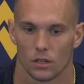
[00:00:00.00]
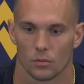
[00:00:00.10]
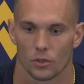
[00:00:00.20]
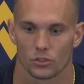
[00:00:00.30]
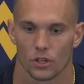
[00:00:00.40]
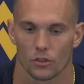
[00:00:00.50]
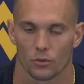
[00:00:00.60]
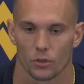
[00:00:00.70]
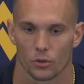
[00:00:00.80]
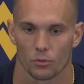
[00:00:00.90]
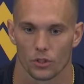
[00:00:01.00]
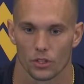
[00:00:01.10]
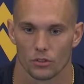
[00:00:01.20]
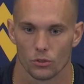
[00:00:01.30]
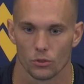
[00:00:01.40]
There's nothing you can
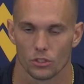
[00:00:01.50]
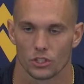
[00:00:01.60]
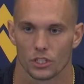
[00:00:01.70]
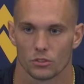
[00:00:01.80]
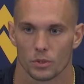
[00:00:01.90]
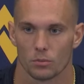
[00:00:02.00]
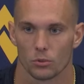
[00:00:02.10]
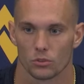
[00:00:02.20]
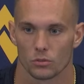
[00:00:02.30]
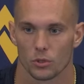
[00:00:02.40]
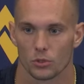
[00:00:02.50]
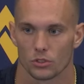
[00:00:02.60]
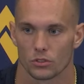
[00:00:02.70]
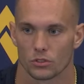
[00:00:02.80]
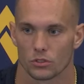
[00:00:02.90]
really do to change people's
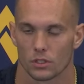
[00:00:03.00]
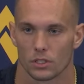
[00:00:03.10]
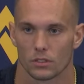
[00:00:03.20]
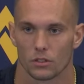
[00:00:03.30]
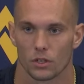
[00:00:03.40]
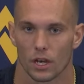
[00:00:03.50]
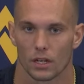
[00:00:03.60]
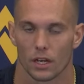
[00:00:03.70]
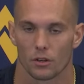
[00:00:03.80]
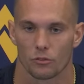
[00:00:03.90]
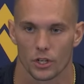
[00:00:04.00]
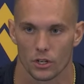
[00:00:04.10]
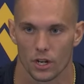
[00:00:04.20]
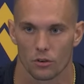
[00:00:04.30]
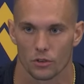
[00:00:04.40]
emotions, and you kind of got to figure
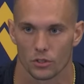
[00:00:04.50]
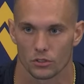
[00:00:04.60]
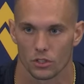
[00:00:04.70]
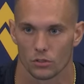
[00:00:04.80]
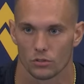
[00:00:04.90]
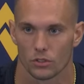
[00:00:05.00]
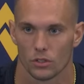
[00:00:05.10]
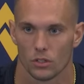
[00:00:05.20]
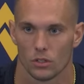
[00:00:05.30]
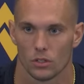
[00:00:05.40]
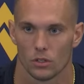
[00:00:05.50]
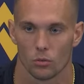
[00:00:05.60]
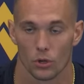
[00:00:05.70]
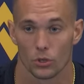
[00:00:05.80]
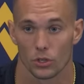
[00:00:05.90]
it out for yourself
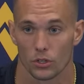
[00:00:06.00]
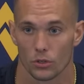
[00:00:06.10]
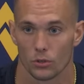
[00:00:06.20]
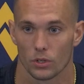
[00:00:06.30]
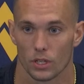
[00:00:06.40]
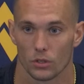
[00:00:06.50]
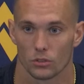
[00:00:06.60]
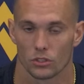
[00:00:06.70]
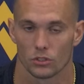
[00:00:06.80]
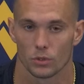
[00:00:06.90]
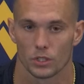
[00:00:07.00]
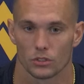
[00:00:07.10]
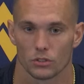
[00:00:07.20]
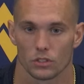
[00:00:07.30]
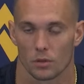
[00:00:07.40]
what you can do in those
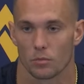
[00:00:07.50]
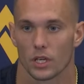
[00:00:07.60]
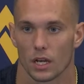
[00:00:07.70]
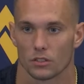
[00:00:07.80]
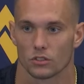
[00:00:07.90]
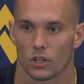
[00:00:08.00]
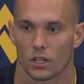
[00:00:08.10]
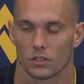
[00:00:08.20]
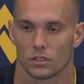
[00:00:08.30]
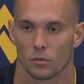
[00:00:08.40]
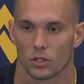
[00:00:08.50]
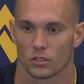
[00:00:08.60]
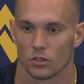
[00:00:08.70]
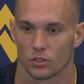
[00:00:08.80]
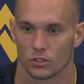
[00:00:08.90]
situations. Like me, I just try to tell
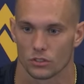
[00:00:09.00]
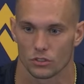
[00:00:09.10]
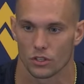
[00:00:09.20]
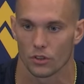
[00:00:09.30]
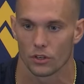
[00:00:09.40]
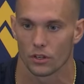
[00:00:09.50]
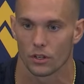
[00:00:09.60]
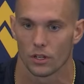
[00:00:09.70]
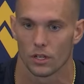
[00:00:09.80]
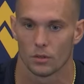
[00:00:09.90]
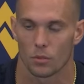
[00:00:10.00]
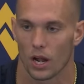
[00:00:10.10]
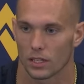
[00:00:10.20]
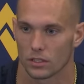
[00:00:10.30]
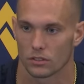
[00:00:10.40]
myself it's just another
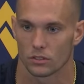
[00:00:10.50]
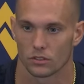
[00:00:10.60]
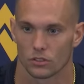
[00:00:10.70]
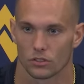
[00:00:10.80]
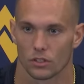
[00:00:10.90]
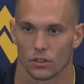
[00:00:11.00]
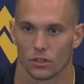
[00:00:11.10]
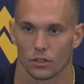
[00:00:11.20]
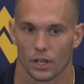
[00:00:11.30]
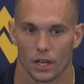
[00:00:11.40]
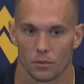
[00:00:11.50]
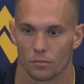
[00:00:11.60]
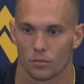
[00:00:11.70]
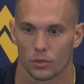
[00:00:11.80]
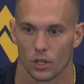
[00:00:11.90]
practice. It's just another game.
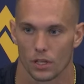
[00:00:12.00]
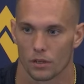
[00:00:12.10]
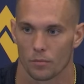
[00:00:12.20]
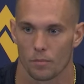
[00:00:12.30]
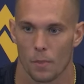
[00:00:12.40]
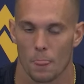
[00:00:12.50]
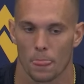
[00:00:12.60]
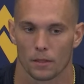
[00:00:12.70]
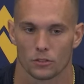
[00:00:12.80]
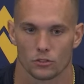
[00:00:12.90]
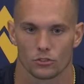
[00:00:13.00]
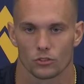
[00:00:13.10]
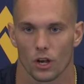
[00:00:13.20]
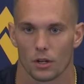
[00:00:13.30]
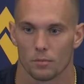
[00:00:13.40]
Like, just
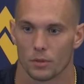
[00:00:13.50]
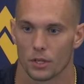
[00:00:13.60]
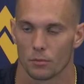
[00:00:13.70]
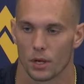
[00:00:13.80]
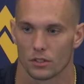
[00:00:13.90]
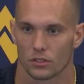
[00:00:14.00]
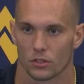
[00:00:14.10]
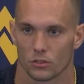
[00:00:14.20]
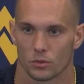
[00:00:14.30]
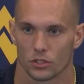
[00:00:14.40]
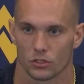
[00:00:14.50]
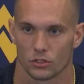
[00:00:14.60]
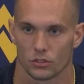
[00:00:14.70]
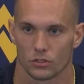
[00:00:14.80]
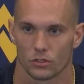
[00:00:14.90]
try to be your best in those
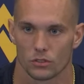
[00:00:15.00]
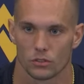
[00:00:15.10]
positions.